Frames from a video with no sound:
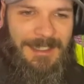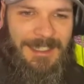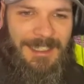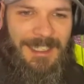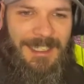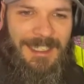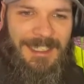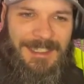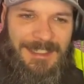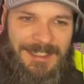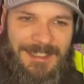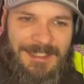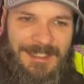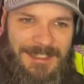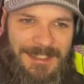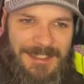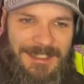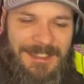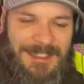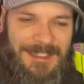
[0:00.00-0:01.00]
again.
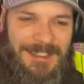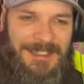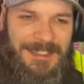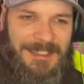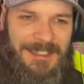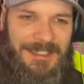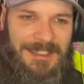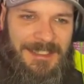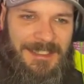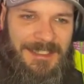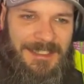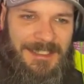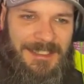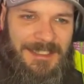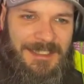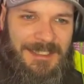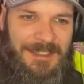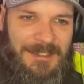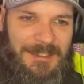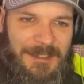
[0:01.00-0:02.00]

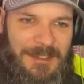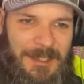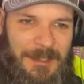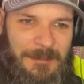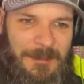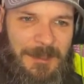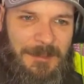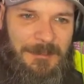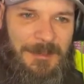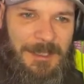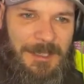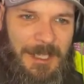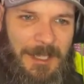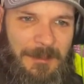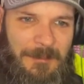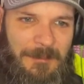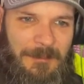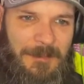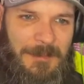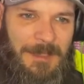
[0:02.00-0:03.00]
You knew something was up.
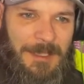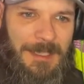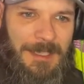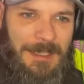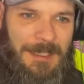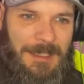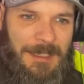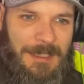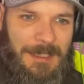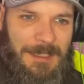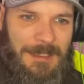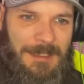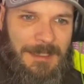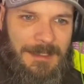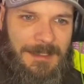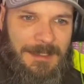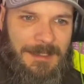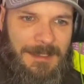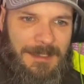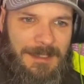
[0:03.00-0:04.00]

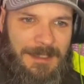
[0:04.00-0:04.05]
See,